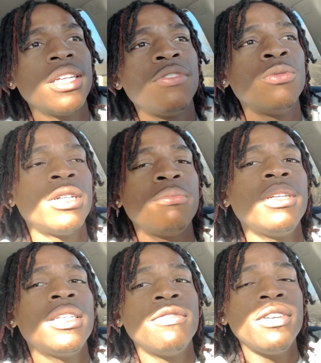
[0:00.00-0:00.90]
If you want to be
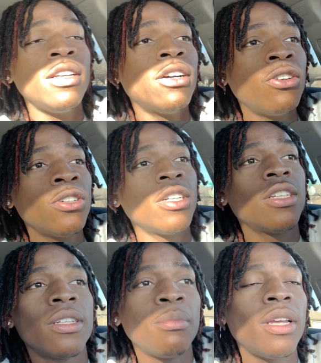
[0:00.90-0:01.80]
in the video,
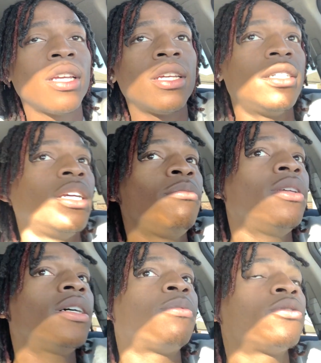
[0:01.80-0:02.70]
man, hit me
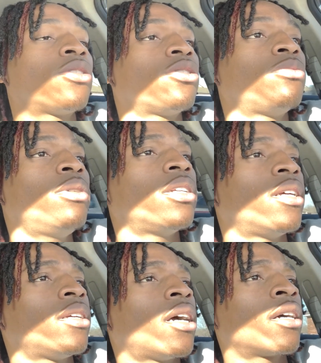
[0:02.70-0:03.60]
up on social media.
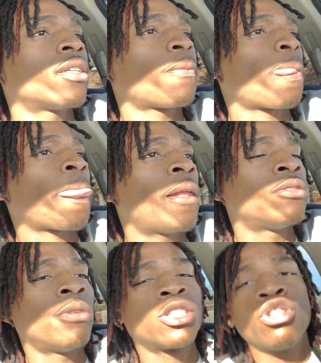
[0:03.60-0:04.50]
Y'all that's
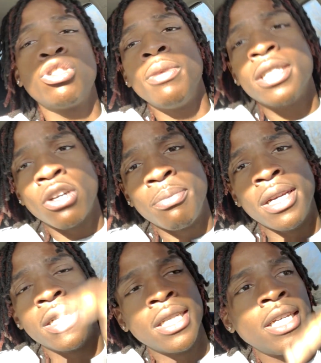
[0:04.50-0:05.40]
my social media is gonna be
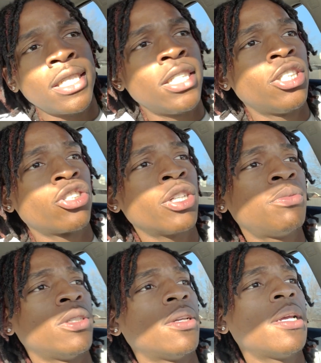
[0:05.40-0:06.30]
in the link in the
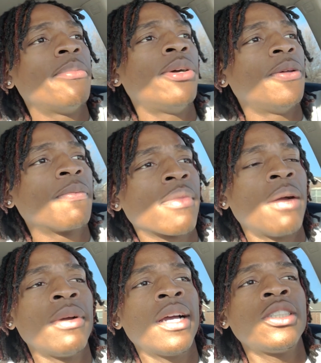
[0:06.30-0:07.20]
description. But I'm
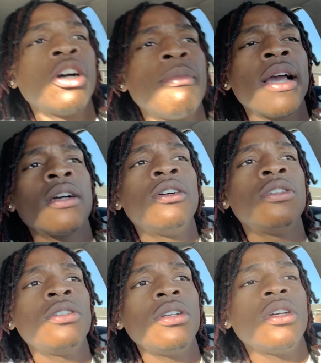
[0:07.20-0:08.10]
gonna cut y'all back
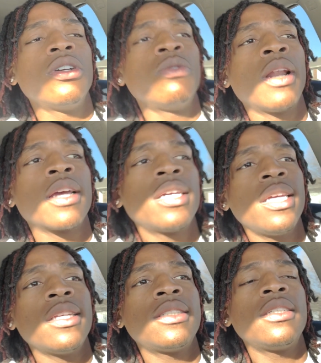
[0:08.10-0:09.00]
on when I
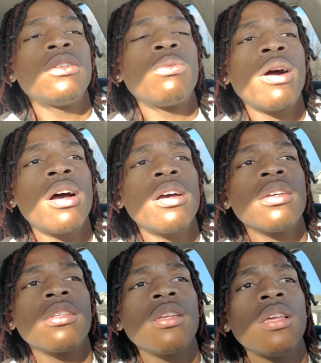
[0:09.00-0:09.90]
get to the wall.
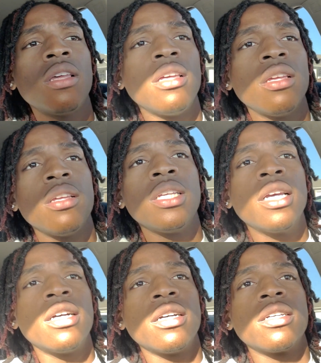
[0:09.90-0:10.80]
and
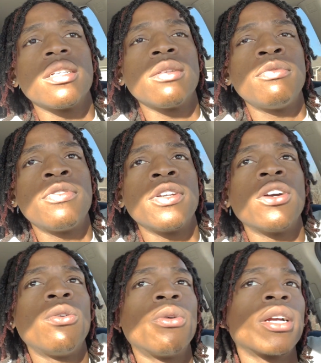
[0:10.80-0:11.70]
yeah, I'm finna
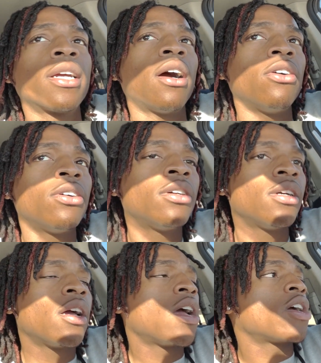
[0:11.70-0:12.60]
go work out.
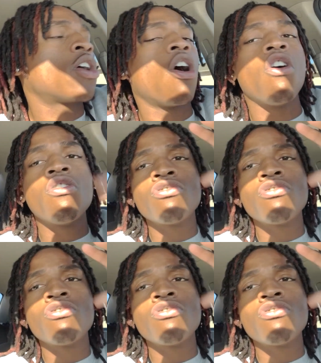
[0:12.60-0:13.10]
Gone.